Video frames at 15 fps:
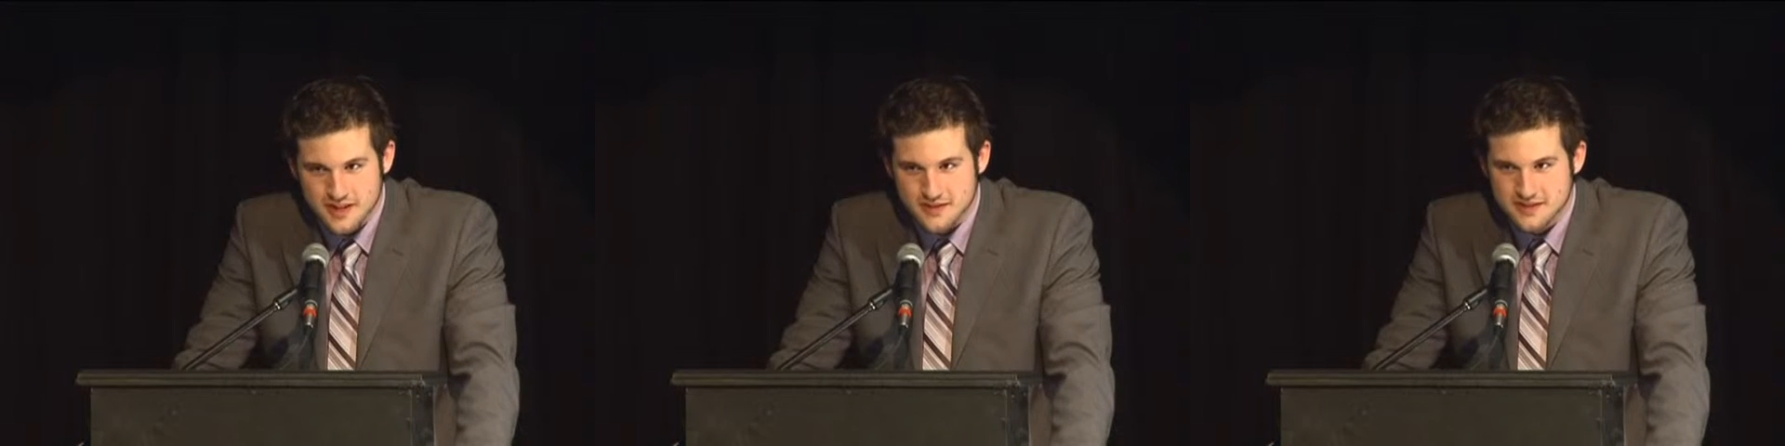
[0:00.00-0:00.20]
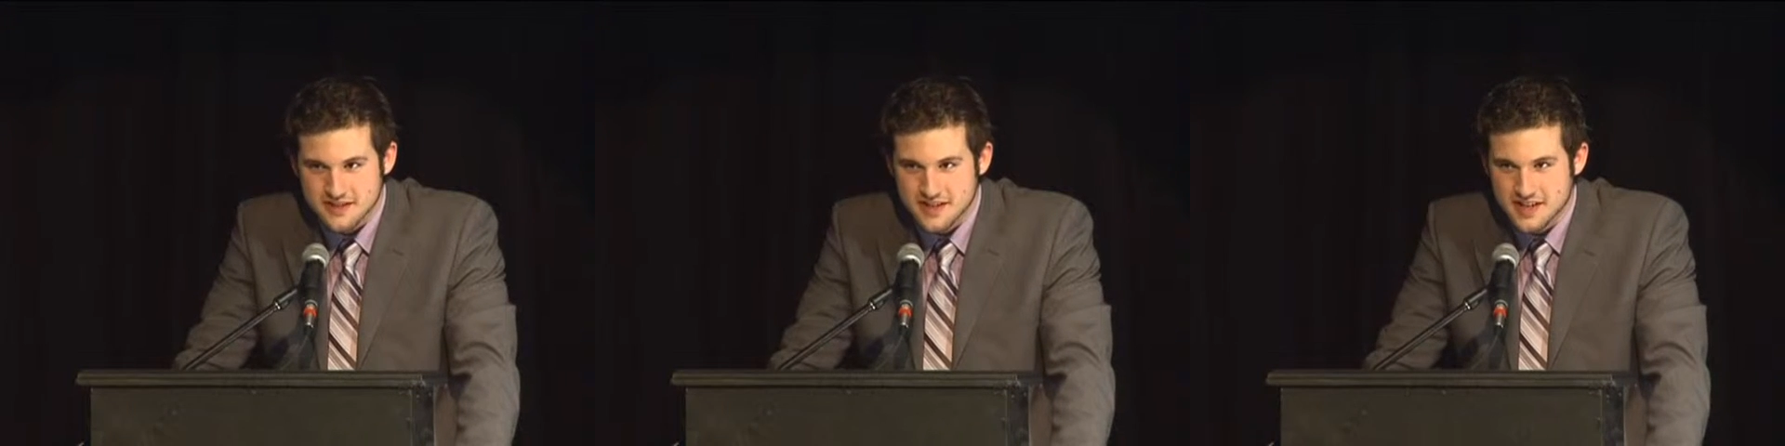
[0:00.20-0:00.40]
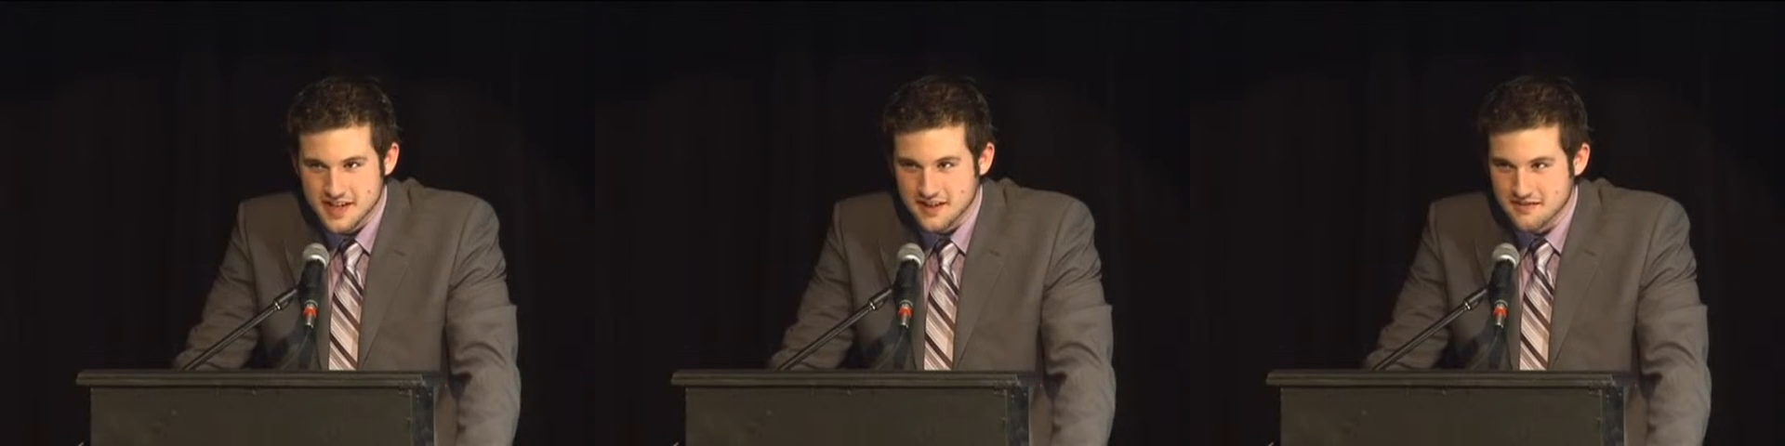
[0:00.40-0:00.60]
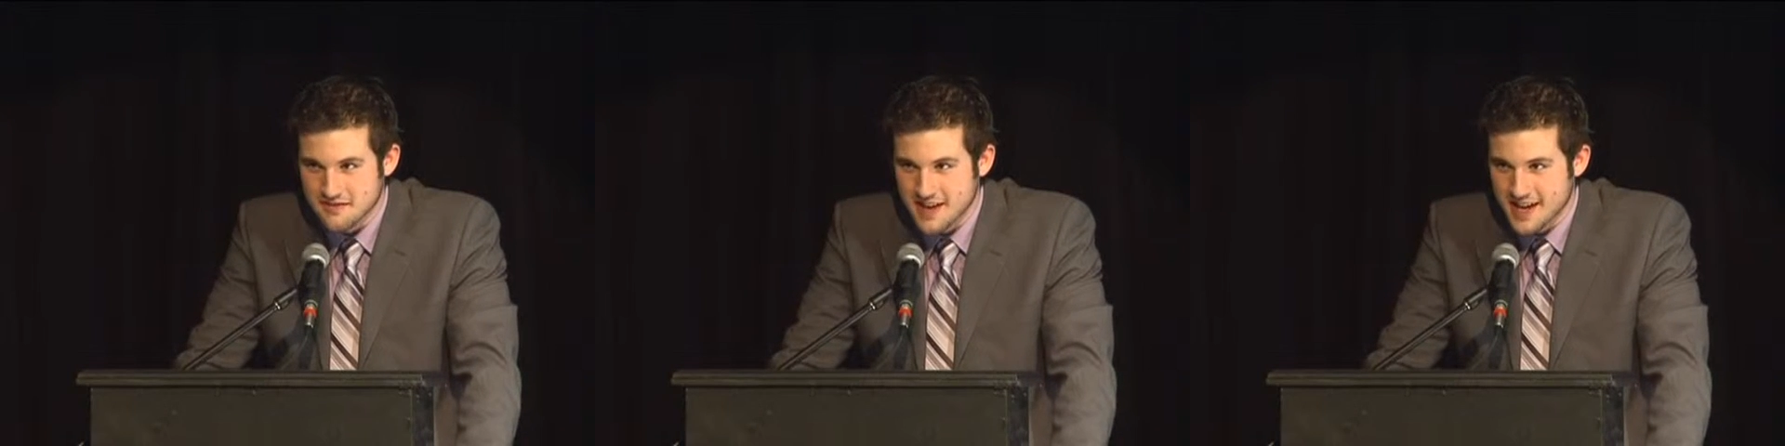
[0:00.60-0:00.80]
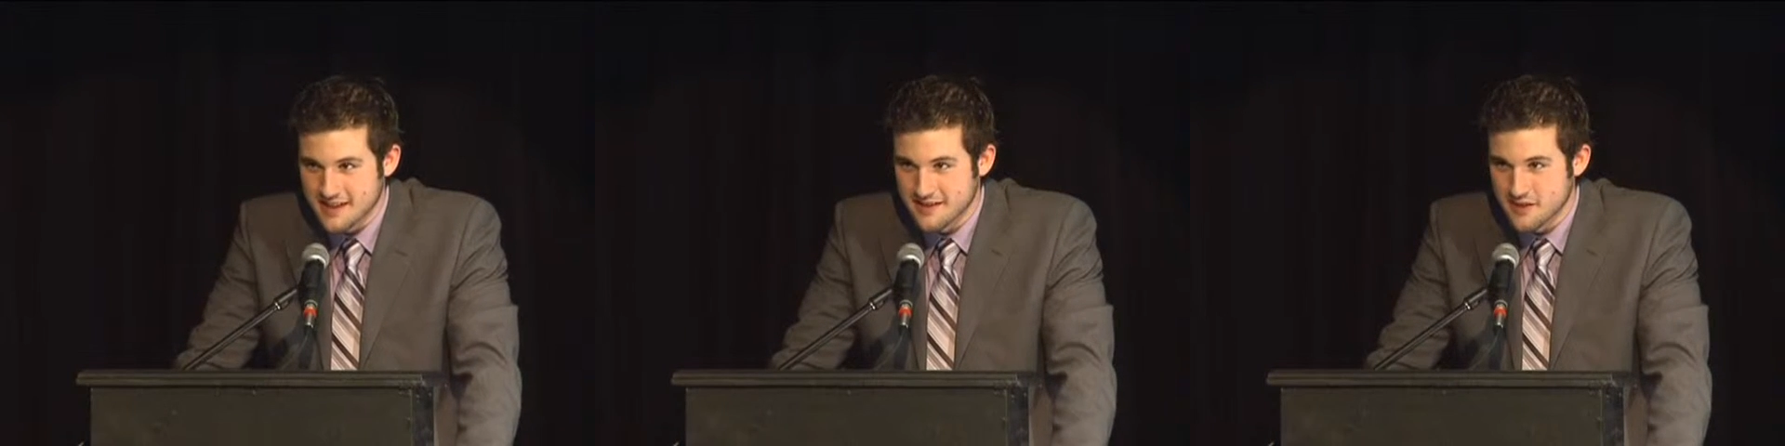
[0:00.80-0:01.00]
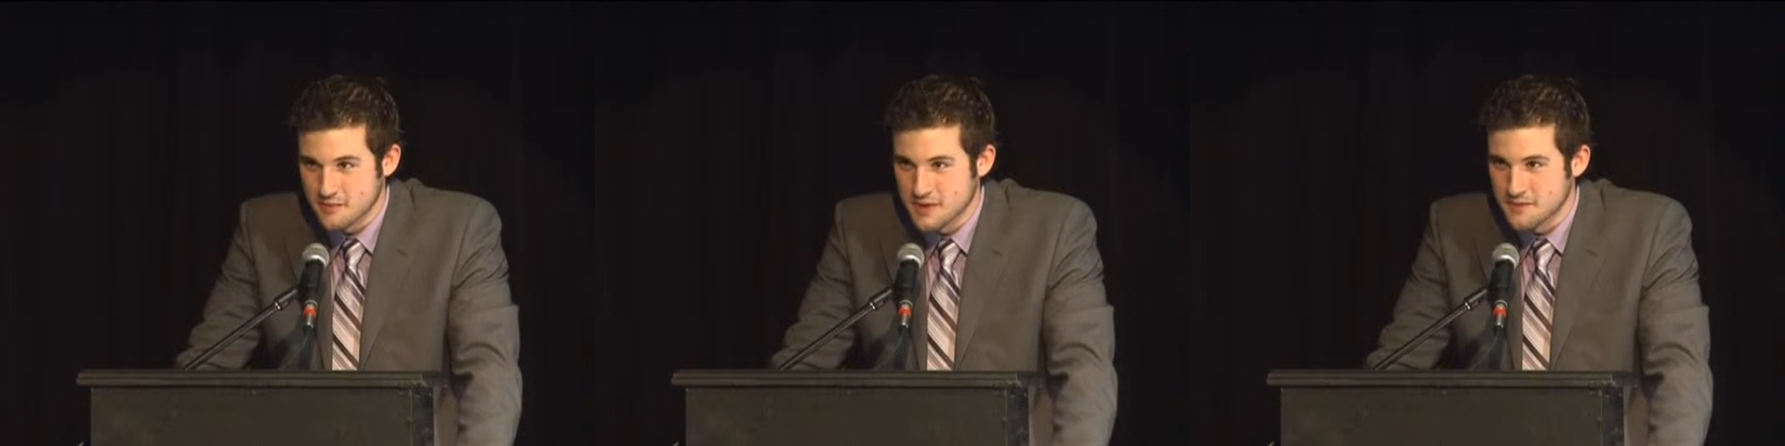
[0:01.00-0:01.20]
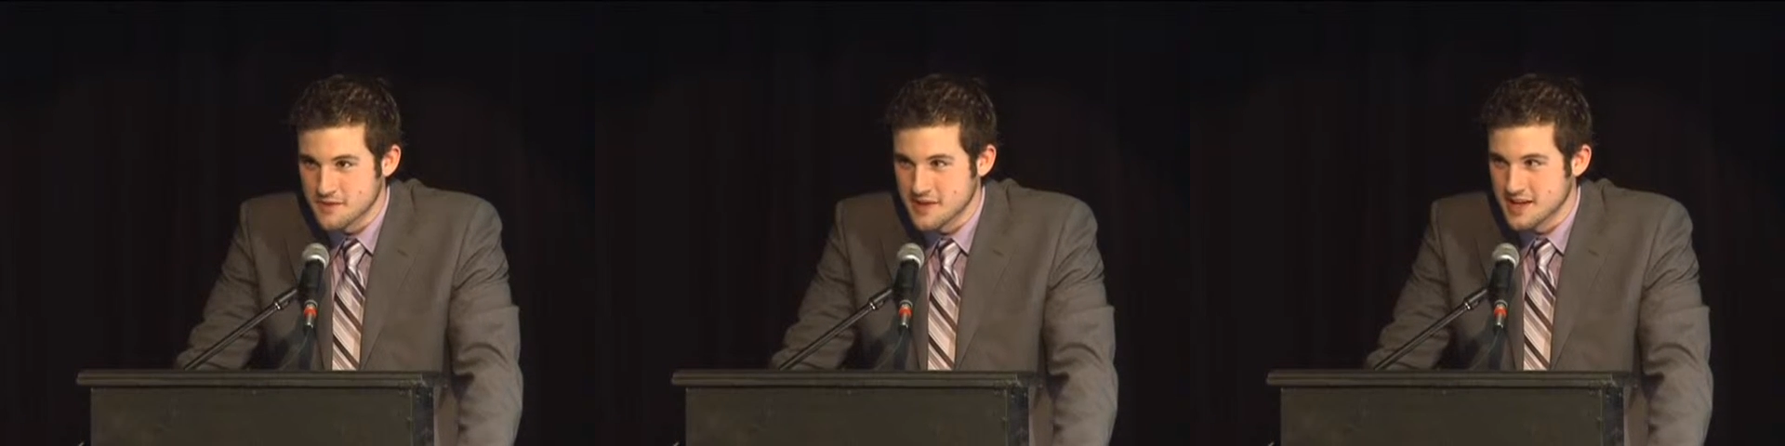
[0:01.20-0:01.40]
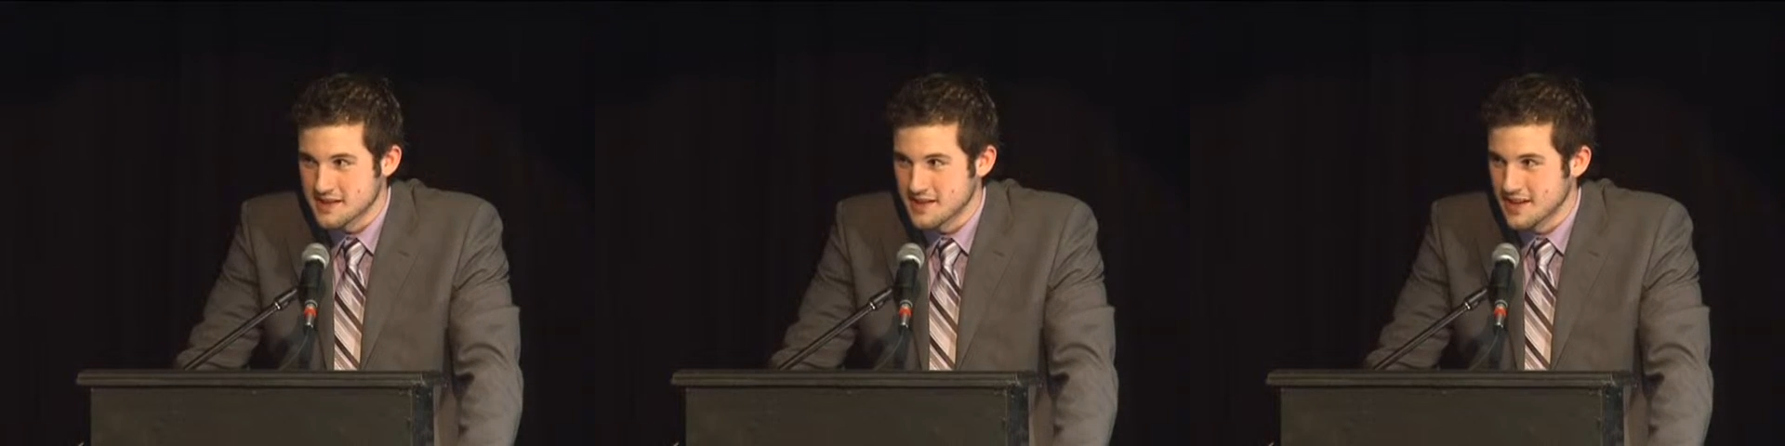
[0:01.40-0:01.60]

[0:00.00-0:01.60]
I was kind of getting ragged a little bit for not